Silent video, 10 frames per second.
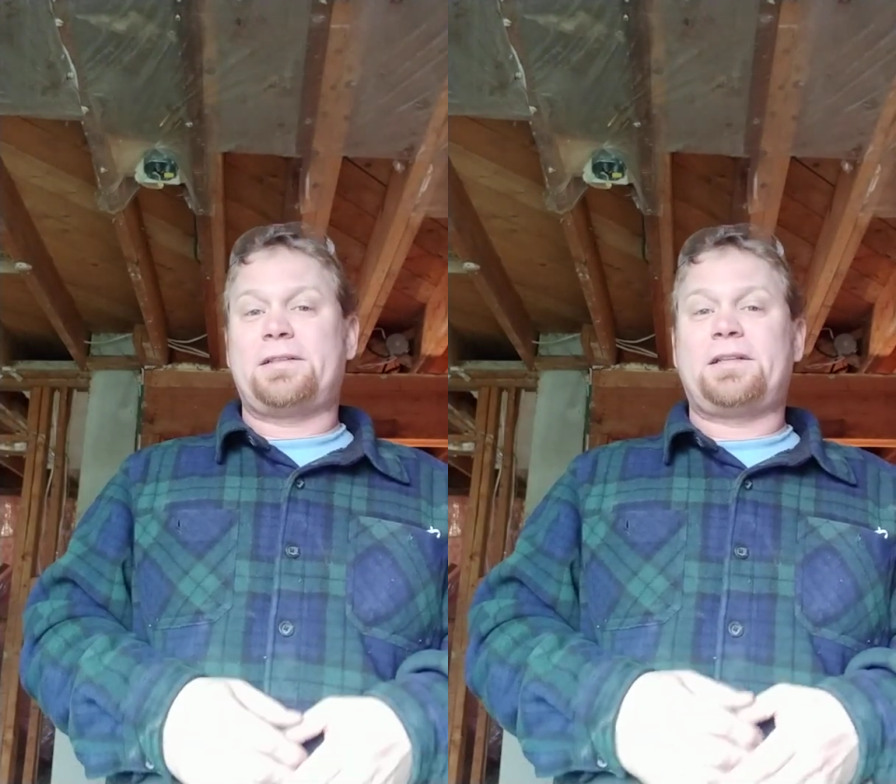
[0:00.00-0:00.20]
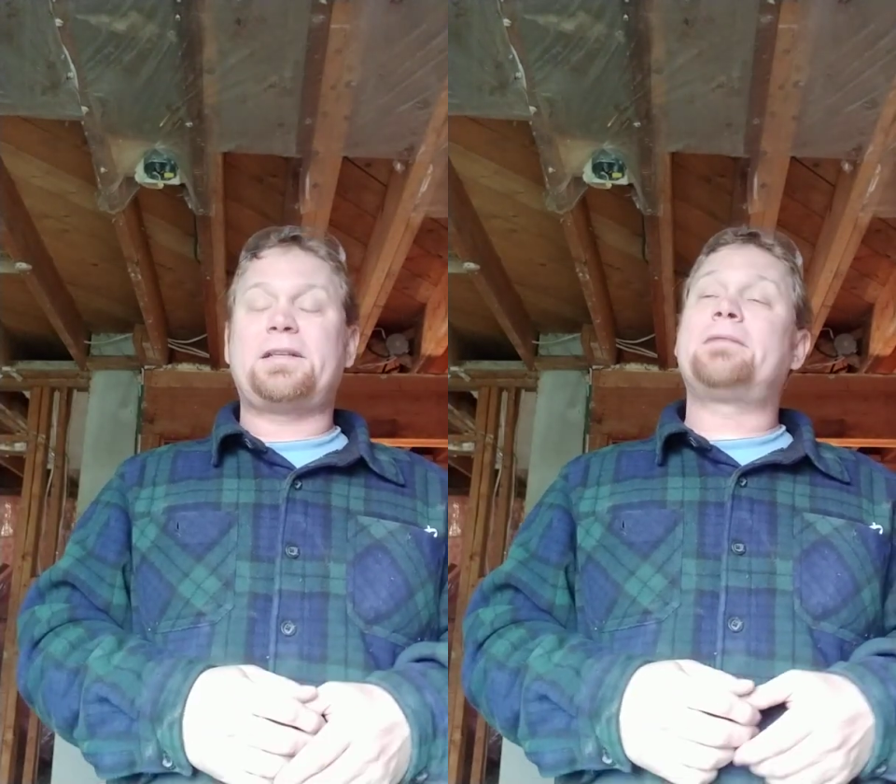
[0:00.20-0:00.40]

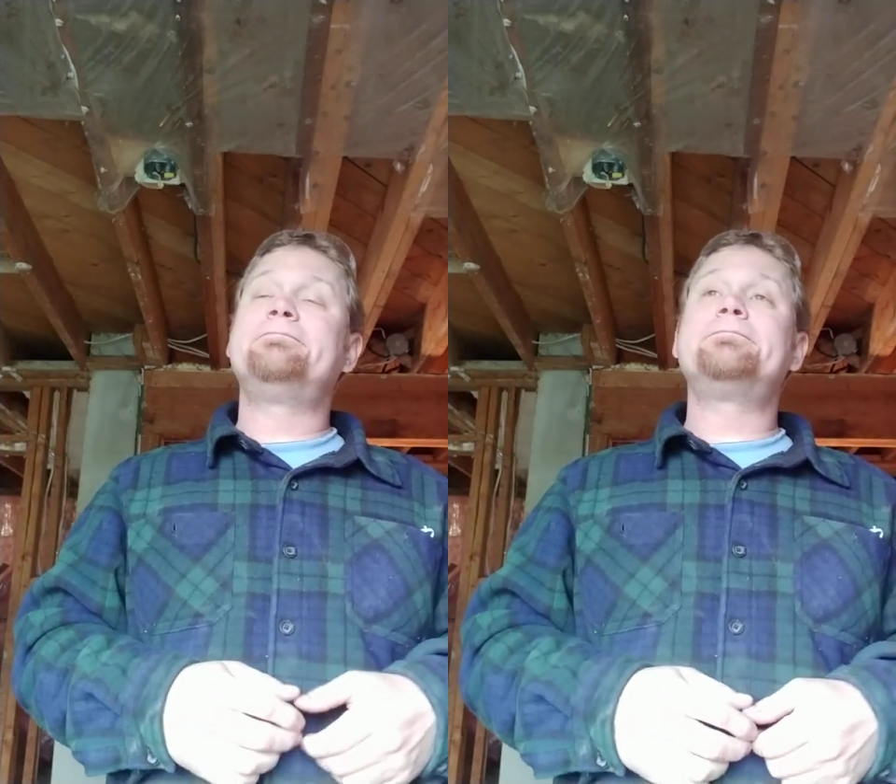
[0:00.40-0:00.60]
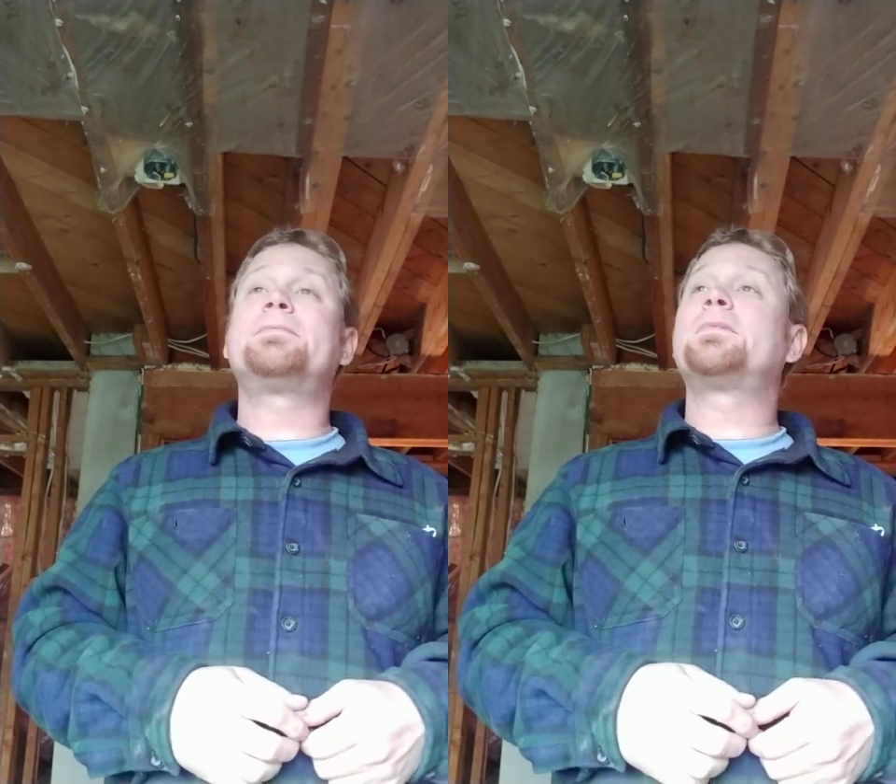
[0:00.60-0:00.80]
and she's like,
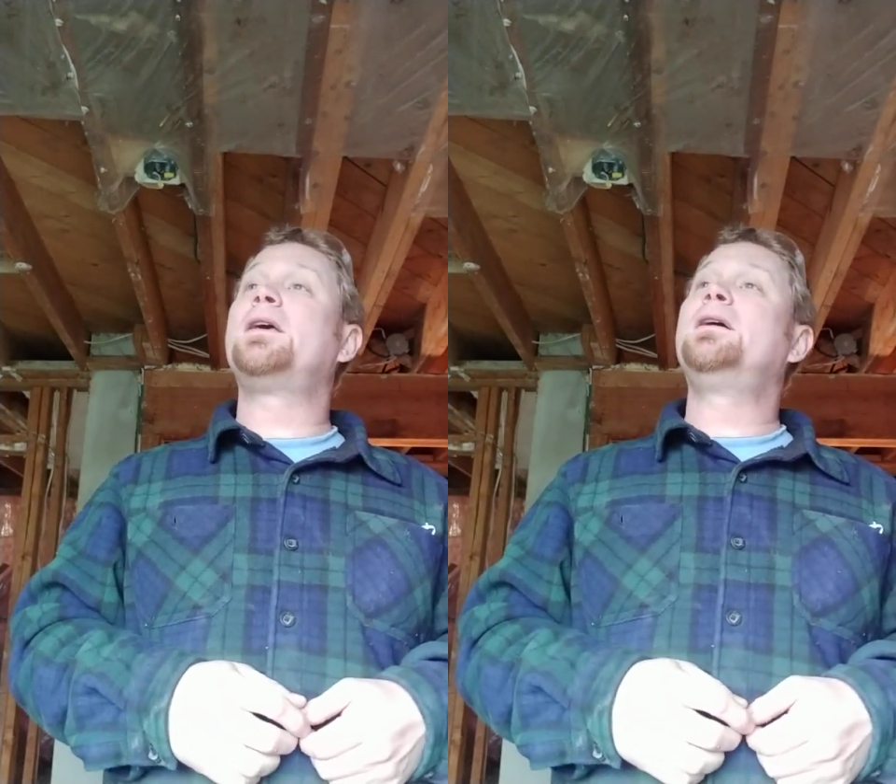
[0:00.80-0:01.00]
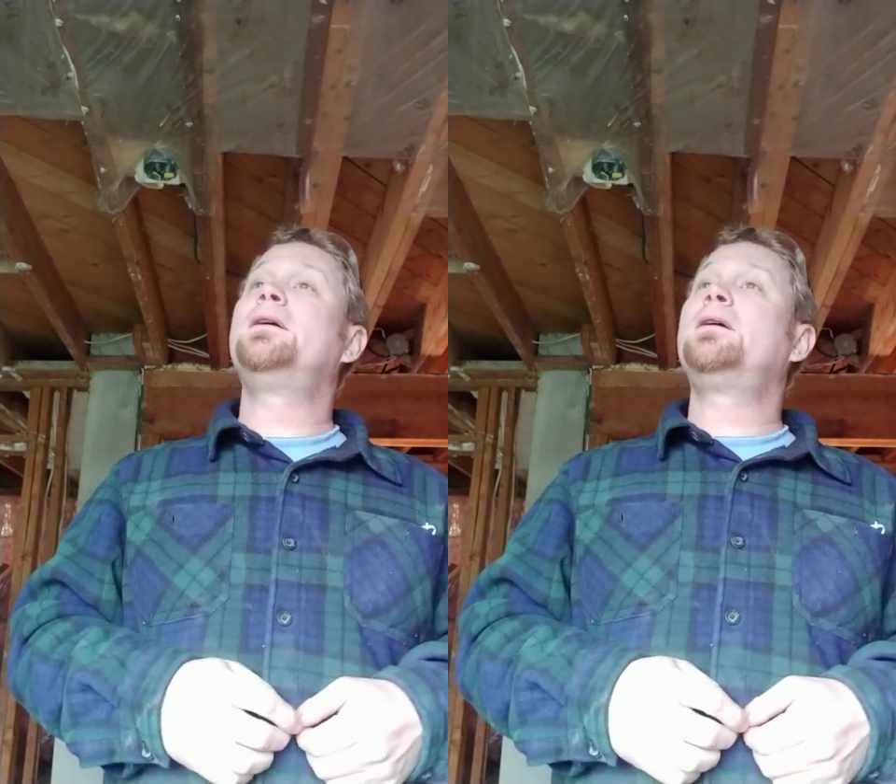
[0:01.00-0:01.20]

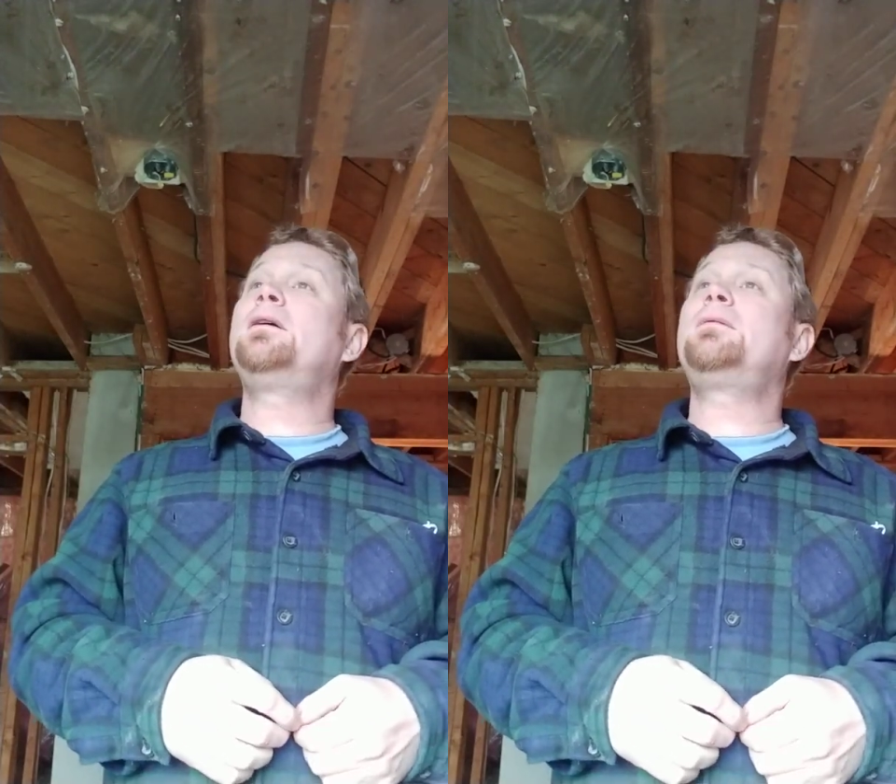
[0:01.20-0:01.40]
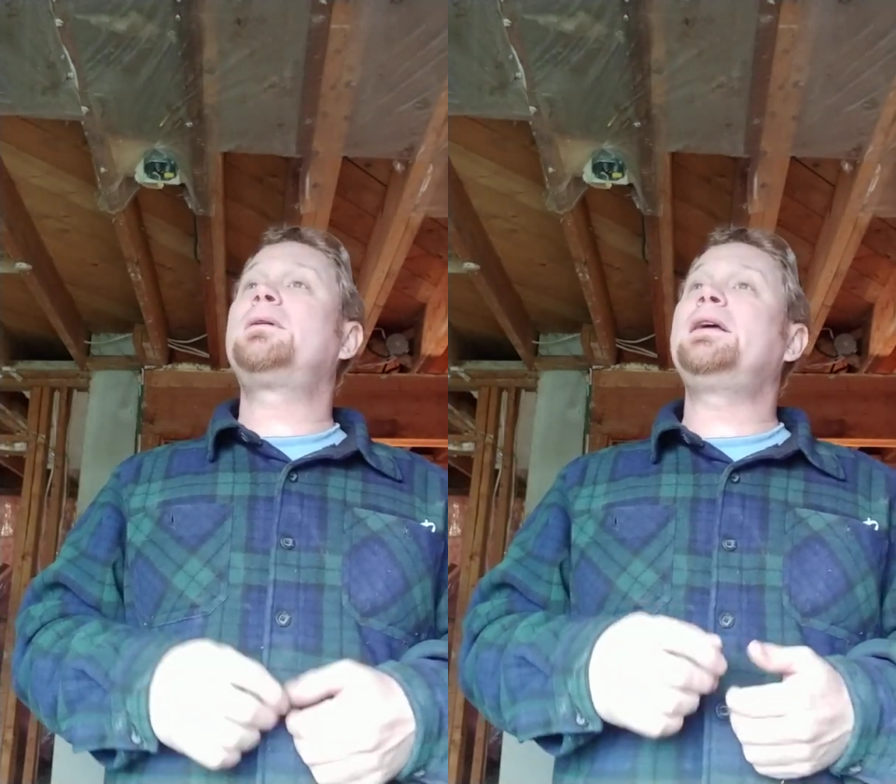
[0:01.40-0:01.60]

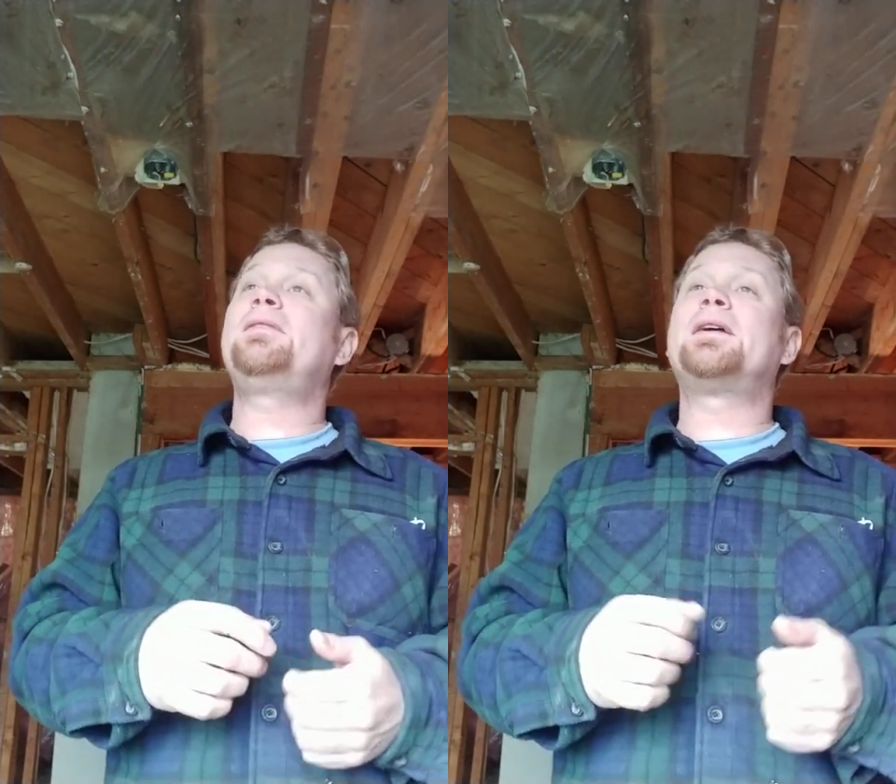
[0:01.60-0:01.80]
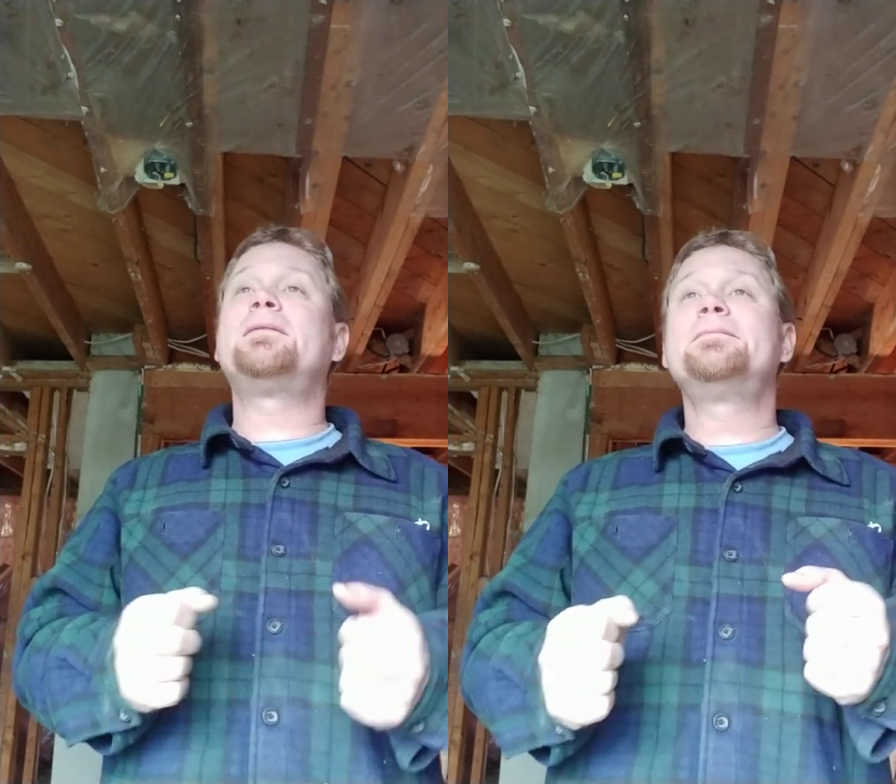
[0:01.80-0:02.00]
oh, we're
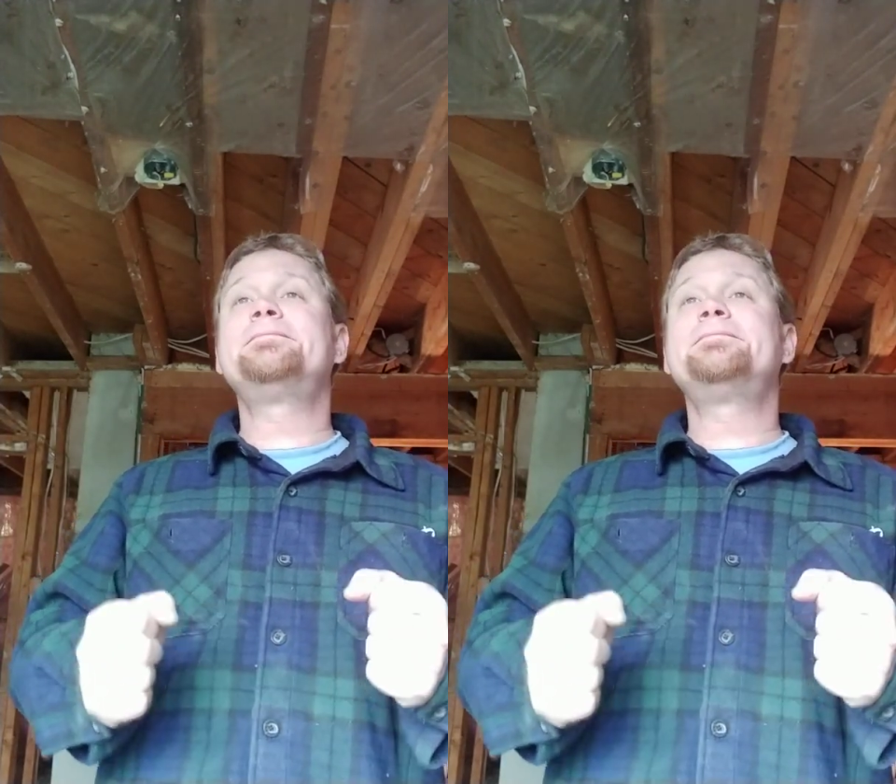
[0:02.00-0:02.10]
leaving.